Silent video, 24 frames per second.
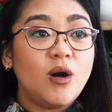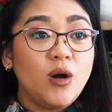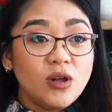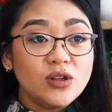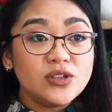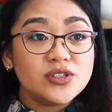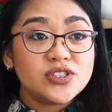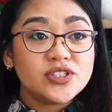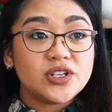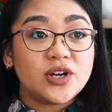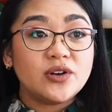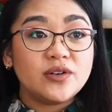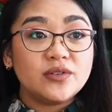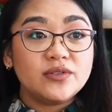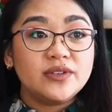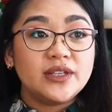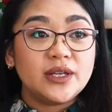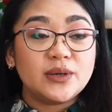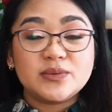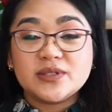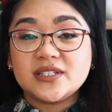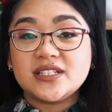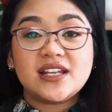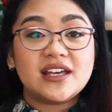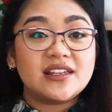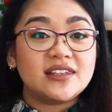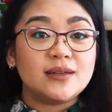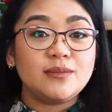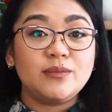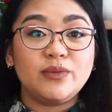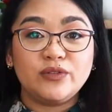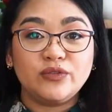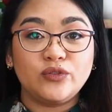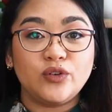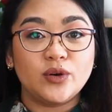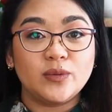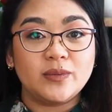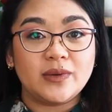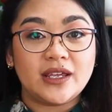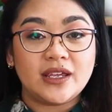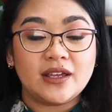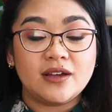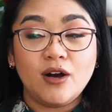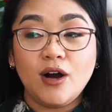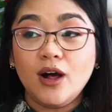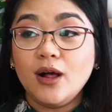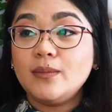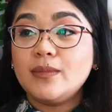Also, there was nothing before
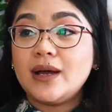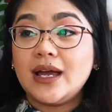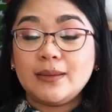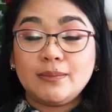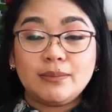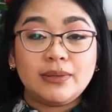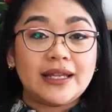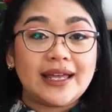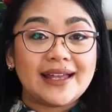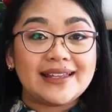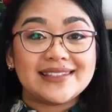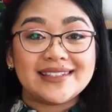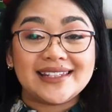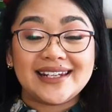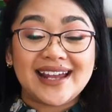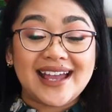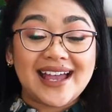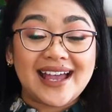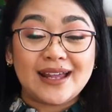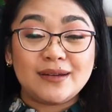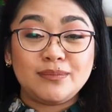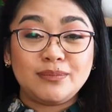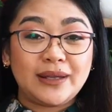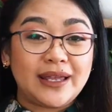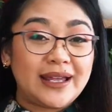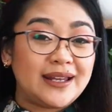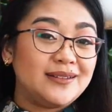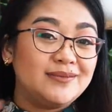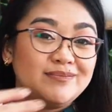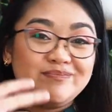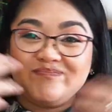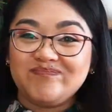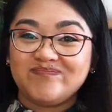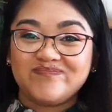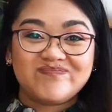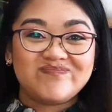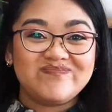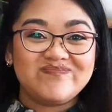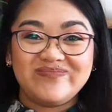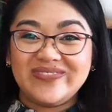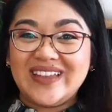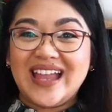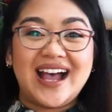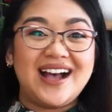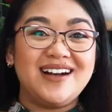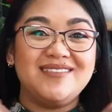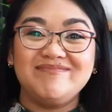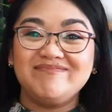me. All my plans that I had planned,
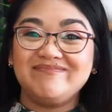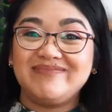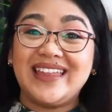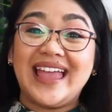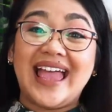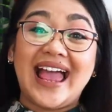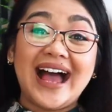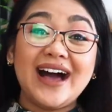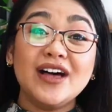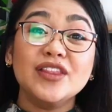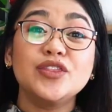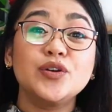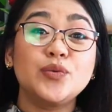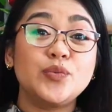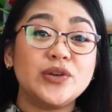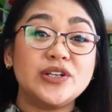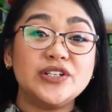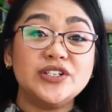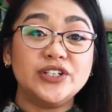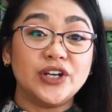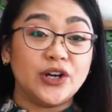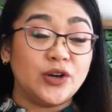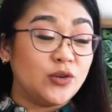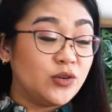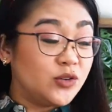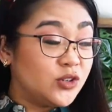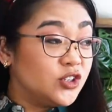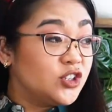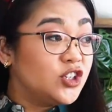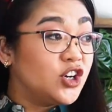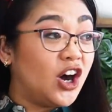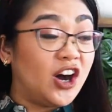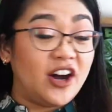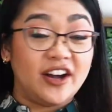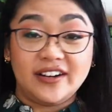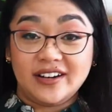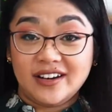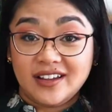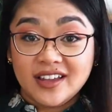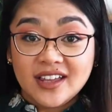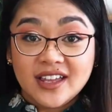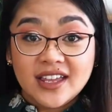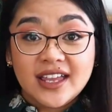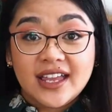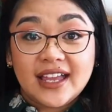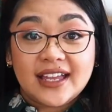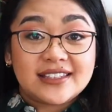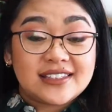nah, out the window, gone.
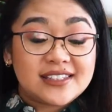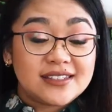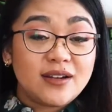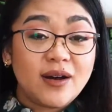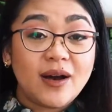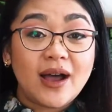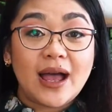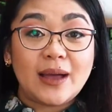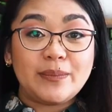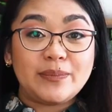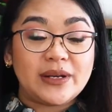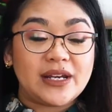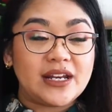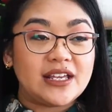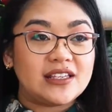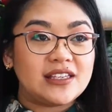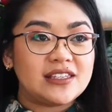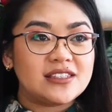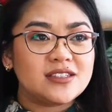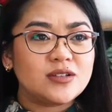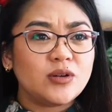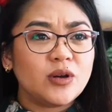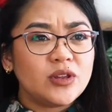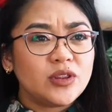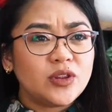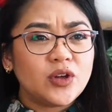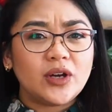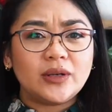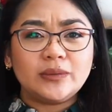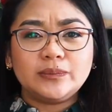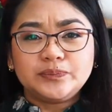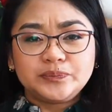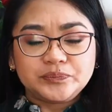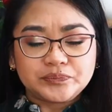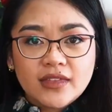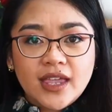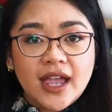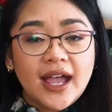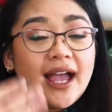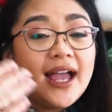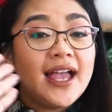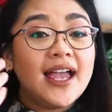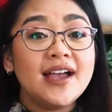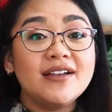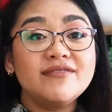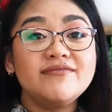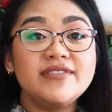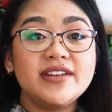It's not happening. And so I thought,
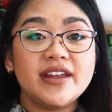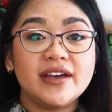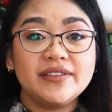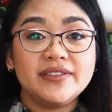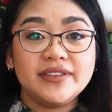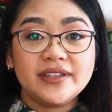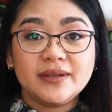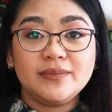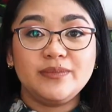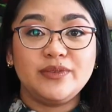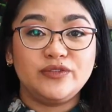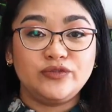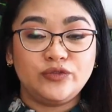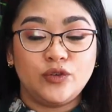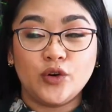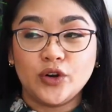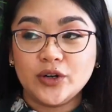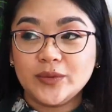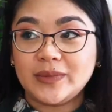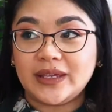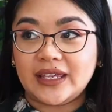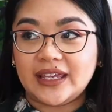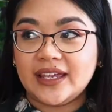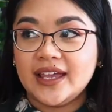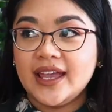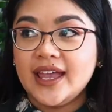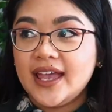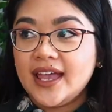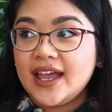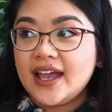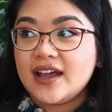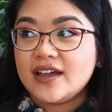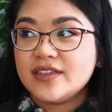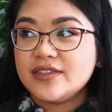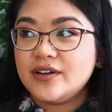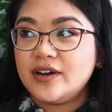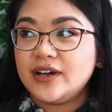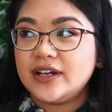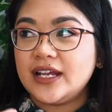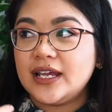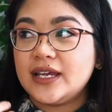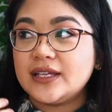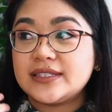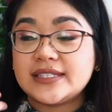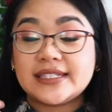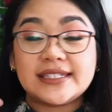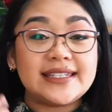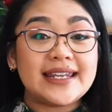I have nothing before me, and I thought
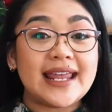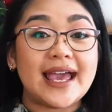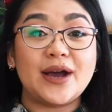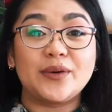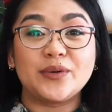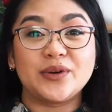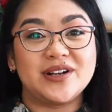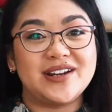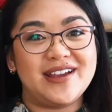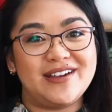it's now or